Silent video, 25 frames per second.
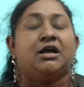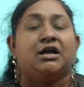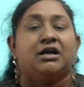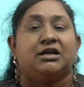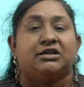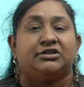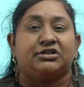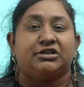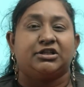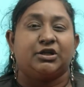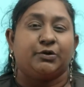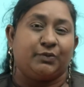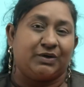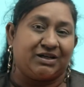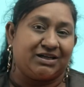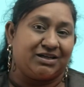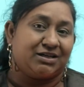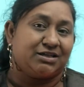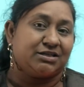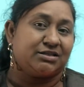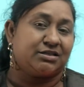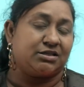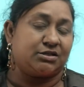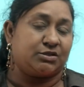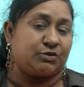So the
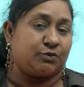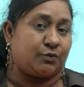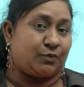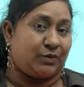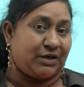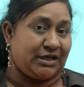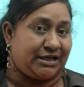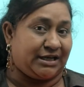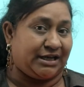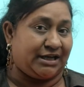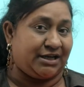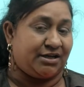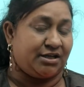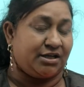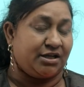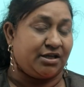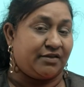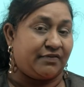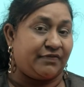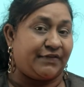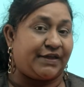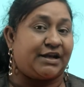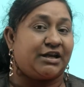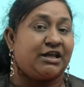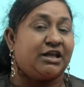witness is worried
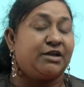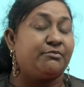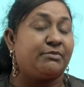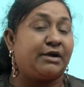that he